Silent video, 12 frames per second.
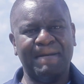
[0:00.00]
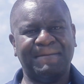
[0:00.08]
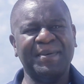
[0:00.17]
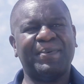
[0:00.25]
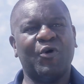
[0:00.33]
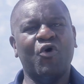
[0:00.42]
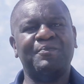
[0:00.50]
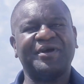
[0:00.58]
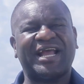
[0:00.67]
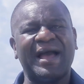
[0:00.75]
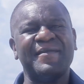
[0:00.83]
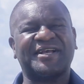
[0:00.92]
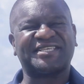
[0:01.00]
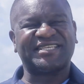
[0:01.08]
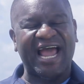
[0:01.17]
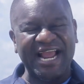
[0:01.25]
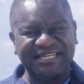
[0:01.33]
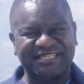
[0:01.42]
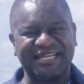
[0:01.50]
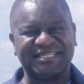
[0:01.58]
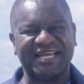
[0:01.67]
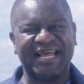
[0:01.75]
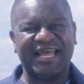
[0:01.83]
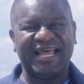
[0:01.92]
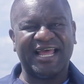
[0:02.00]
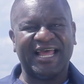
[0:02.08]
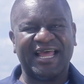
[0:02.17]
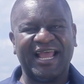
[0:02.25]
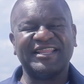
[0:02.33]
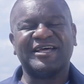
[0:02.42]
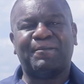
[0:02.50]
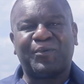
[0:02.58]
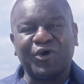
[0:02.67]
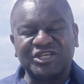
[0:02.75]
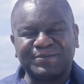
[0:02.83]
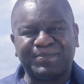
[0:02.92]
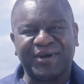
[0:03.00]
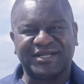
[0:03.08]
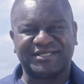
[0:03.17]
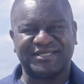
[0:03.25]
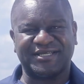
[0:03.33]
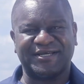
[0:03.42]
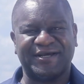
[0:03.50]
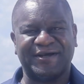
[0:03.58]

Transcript: People who become excited at the prospect